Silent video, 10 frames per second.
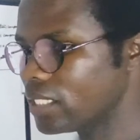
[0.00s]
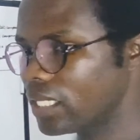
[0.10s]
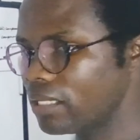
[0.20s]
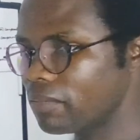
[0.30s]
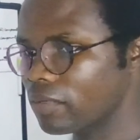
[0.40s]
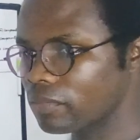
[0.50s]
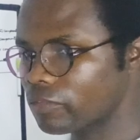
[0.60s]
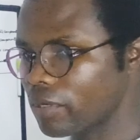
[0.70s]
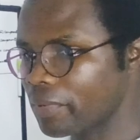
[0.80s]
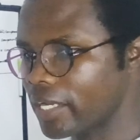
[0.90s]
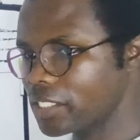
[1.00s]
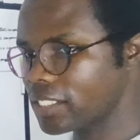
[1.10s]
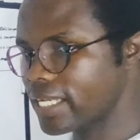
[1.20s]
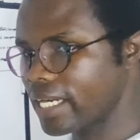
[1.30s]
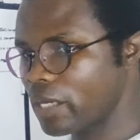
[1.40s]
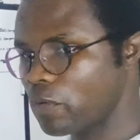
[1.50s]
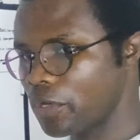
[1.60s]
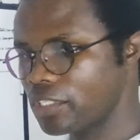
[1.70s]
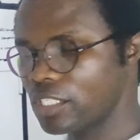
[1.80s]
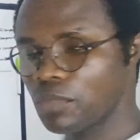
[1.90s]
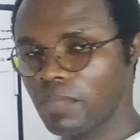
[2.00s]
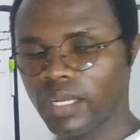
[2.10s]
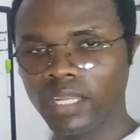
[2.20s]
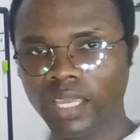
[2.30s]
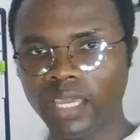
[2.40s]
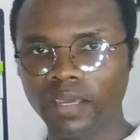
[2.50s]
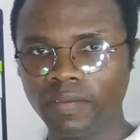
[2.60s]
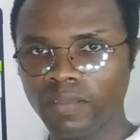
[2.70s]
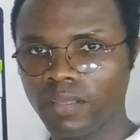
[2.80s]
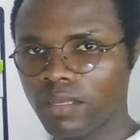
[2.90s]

the fabrication technique we're using to make the gear